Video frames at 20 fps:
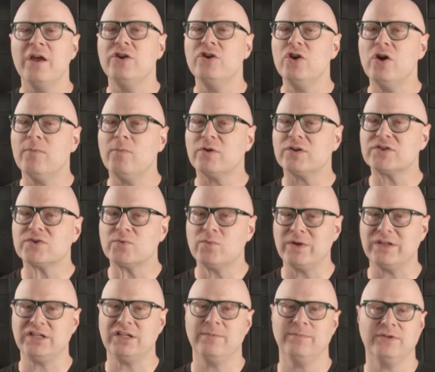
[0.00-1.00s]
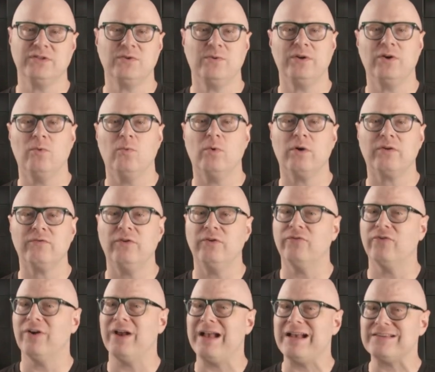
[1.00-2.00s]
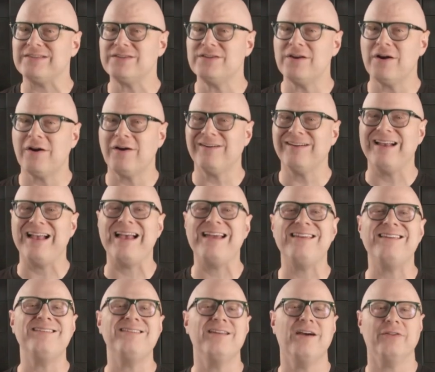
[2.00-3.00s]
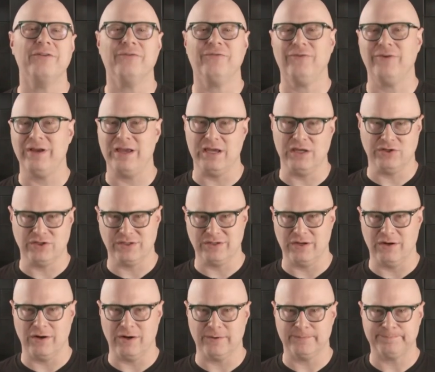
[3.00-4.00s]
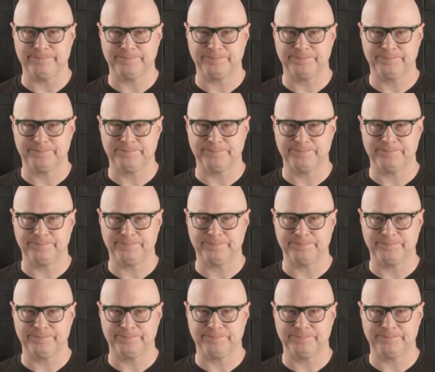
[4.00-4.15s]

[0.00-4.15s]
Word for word: No more switching between a workflow for SDR and another for HDR.